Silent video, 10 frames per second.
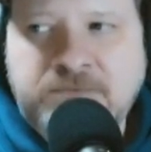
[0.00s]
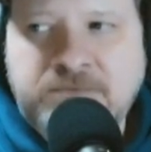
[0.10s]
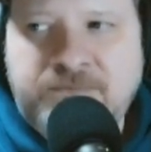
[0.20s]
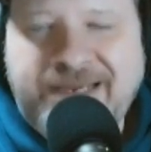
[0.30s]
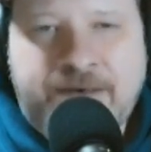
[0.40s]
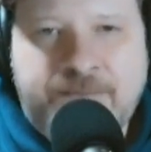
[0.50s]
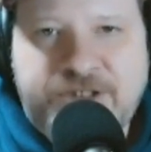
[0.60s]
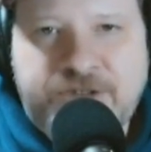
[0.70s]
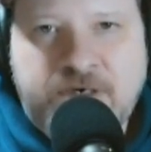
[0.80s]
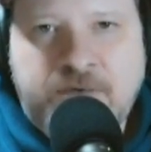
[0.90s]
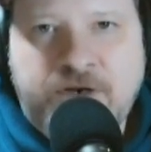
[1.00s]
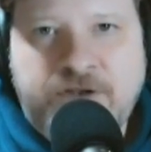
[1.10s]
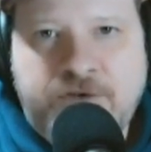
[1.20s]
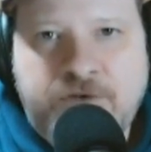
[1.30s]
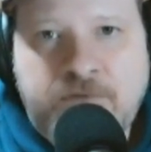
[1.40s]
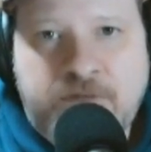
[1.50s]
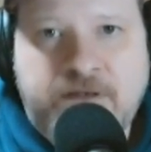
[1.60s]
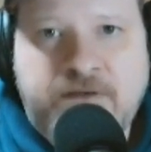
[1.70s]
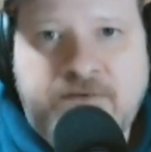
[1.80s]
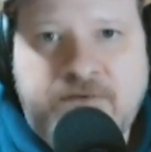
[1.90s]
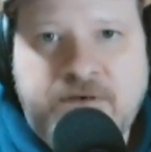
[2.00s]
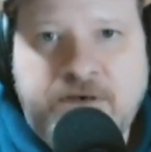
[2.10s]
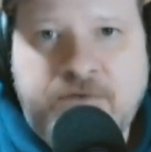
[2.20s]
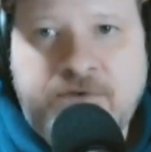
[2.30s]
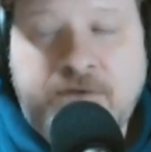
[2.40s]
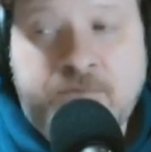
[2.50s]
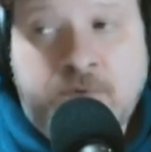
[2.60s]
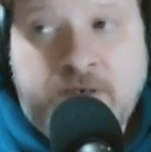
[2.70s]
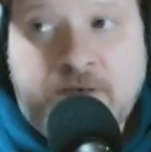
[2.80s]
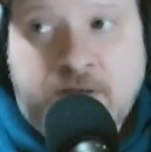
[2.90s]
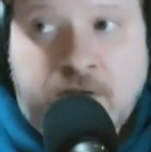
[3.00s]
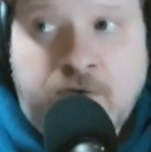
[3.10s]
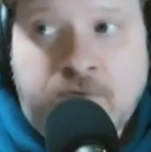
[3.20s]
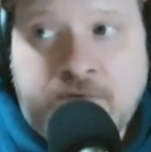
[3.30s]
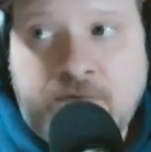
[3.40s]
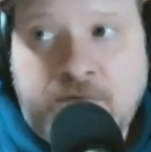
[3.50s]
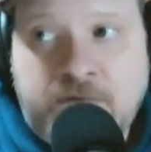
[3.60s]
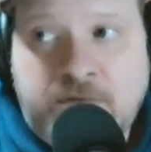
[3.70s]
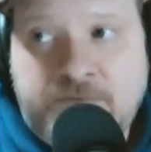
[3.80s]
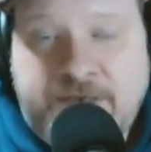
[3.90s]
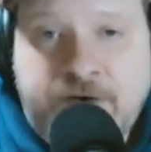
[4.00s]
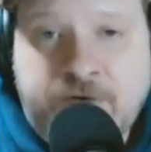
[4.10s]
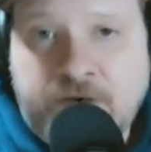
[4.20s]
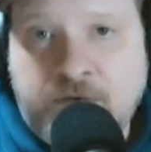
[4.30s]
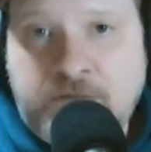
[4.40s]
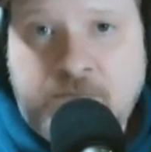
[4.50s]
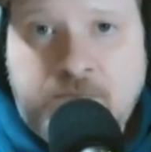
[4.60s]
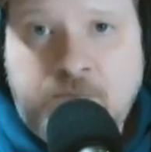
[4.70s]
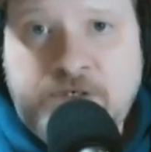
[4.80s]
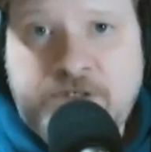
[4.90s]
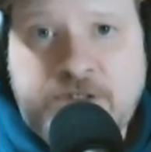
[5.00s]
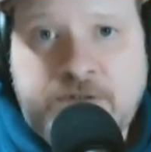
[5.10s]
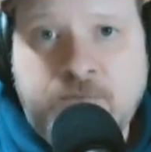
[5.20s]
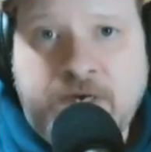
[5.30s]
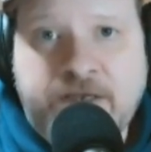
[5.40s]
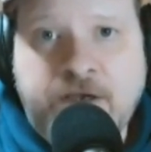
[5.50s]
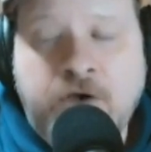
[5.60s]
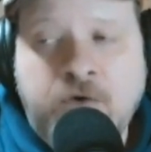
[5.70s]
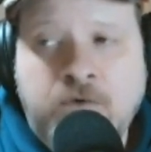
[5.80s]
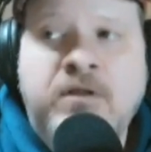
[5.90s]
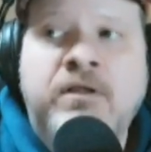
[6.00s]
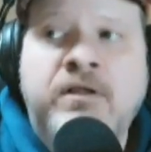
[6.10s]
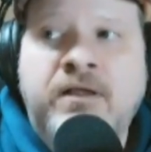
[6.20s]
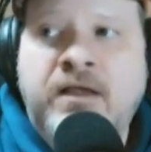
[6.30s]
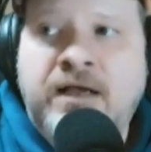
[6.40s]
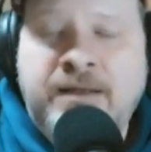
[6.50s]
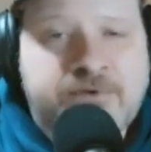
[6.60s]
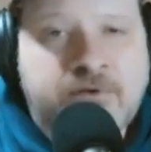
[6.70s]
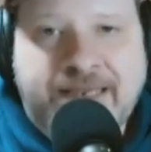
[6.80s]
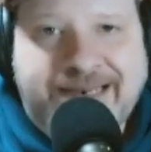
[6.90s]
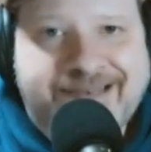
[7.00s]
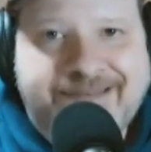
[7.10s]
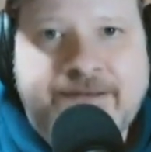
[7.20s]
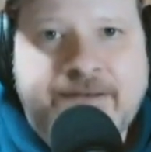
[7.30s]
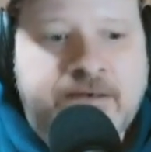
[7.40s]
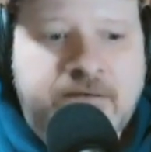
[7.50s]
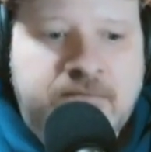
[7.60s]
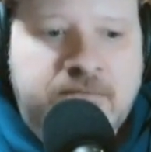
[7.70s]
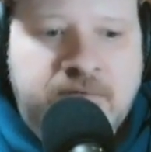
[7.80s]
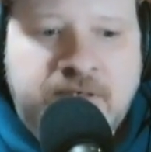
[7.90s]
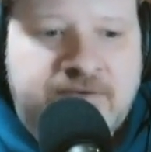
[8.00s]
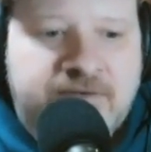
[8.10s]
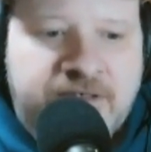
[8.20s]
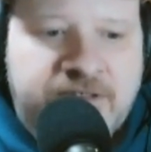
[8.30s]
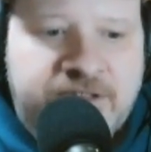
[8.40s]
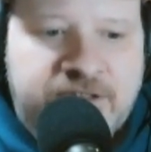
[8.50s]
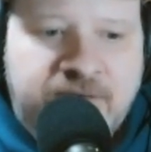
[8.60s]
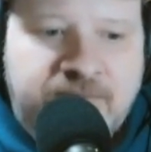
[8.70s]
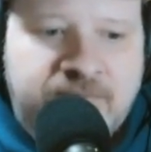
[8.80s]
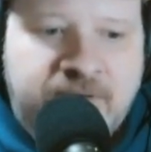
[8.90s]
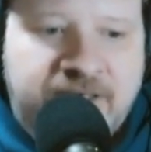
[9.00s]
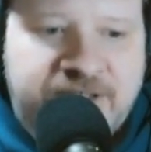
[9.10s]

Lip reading: man, am I sure I want to do this? So I was really close. I was teetering on which way to go. I'm so glad I did. It's such a much